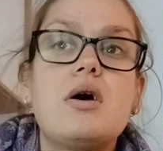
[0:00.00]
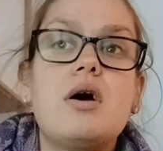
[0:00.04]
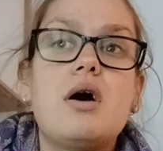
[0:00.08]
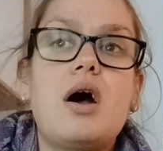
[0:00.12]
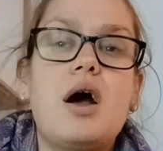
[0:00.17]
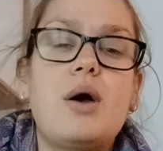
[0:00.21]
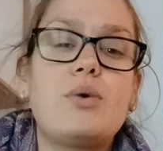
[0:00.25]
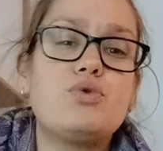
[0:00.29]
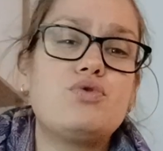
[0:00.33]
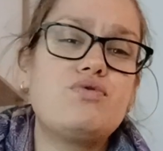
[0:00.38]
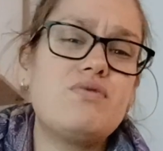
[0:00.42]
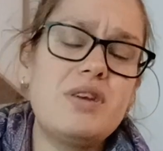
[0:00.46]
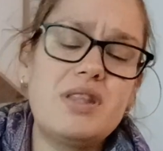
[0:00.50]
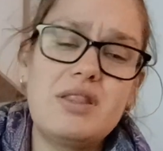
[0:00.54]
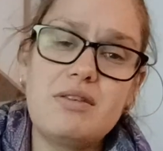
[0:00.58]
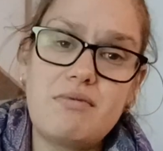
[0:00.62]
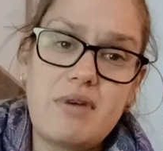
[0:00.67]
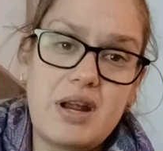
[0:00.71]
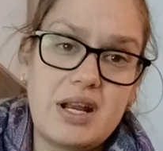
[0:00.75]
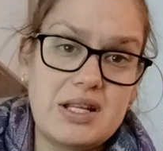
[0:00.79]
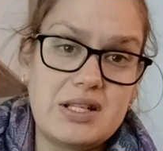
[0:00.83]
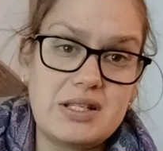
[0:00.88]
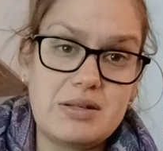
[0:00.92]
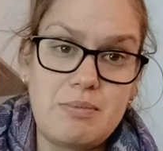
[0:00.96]
I was really
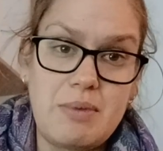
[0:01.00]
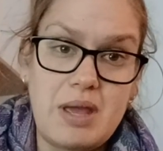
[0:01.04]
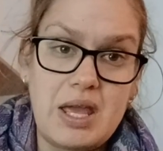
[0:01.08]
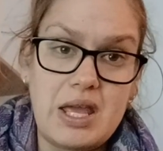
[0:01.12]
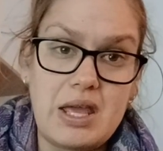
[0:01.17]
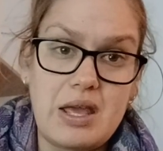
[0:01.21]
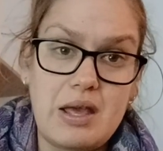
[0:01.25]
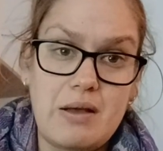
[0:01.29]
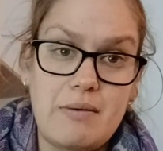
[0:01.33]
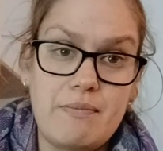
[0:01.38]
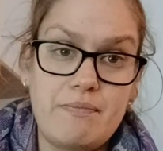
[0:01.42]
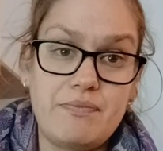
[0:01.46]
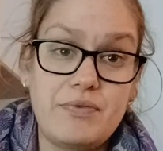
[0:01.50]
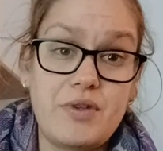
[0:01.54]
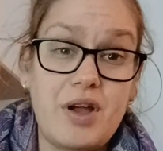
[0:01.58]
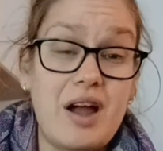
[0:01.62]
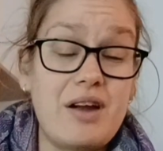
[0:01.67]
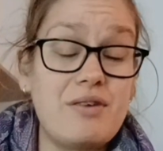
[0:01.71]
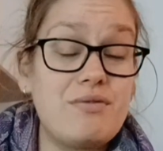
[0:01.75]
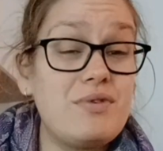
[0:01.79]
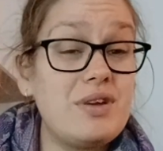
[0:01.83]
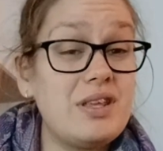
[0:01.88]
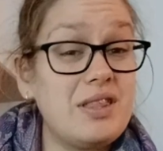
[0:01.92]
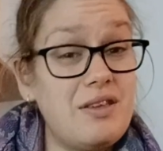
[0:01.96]
ready to meet him. I
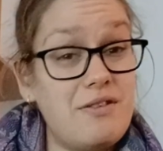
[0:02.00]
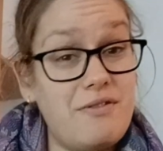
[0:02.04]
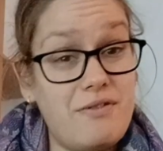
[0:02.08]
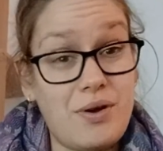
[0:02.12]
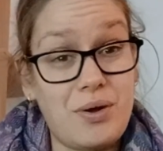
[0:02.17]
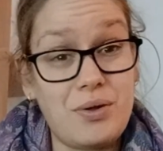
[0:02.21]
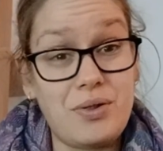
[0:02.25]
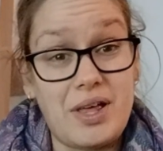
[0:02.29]
really felt